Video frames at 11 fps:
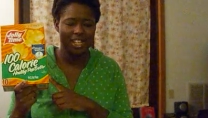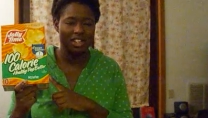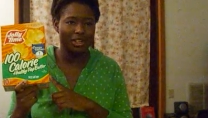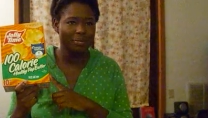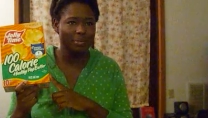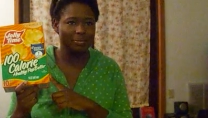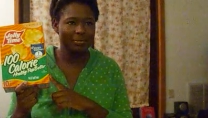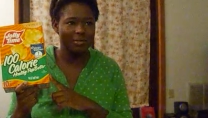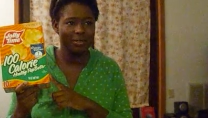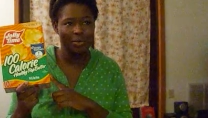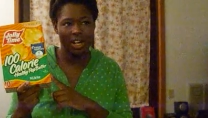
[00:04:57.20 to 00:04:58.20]
here
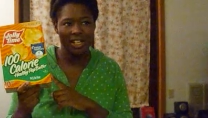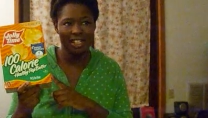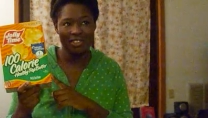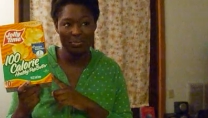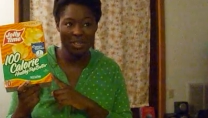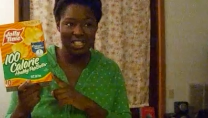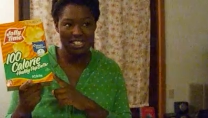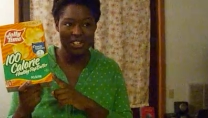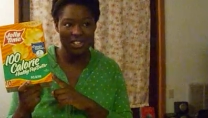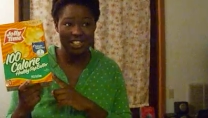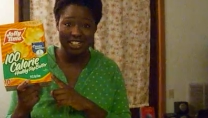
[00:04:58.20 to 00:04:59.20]
where I live in
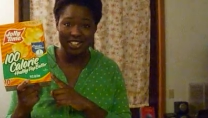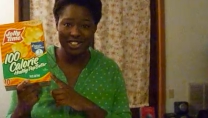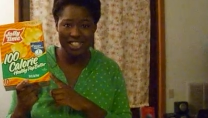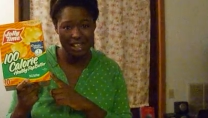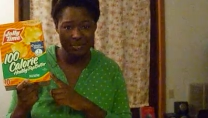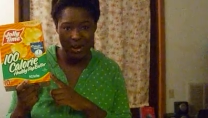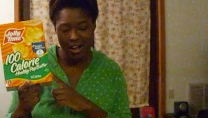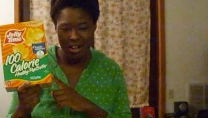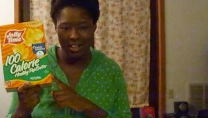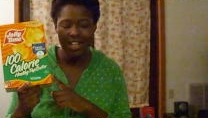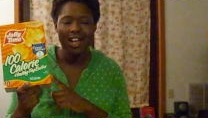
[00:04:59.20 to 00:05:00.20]
Minnesota, near St.
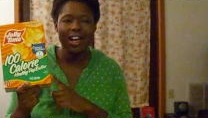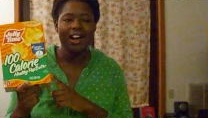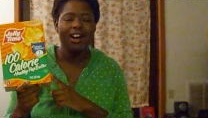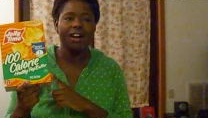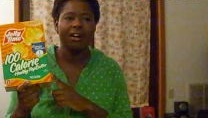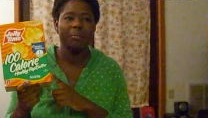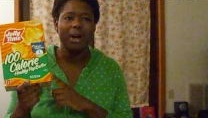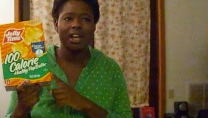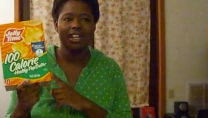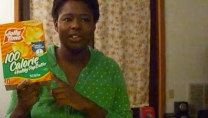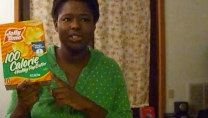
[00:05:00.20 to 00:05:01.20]
Paul,
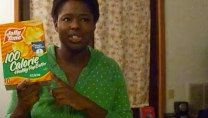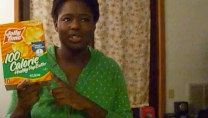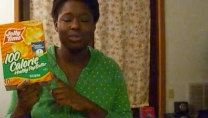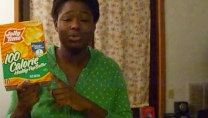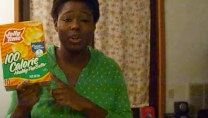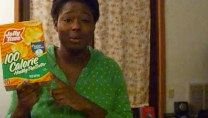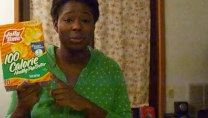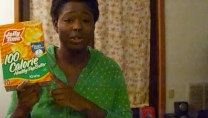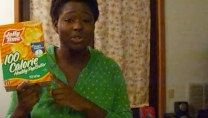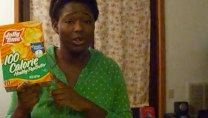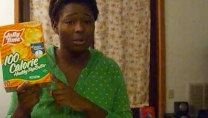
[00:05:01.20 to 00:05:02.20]
I go to
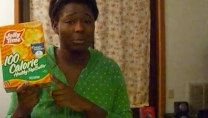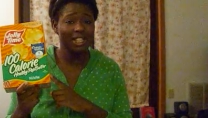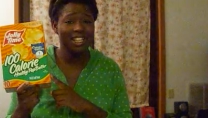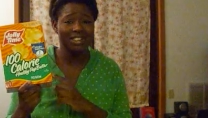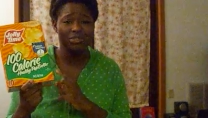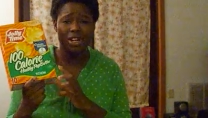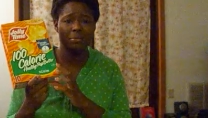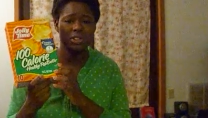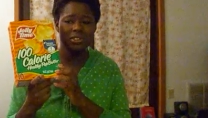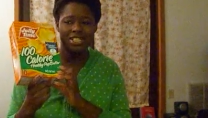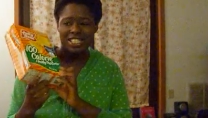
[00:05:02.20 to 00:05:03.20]
Rainbow normally, and
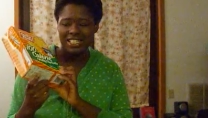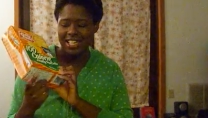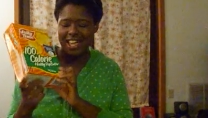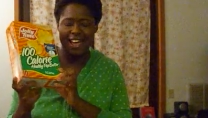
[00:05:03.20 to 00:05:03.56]
Rainbow doesn't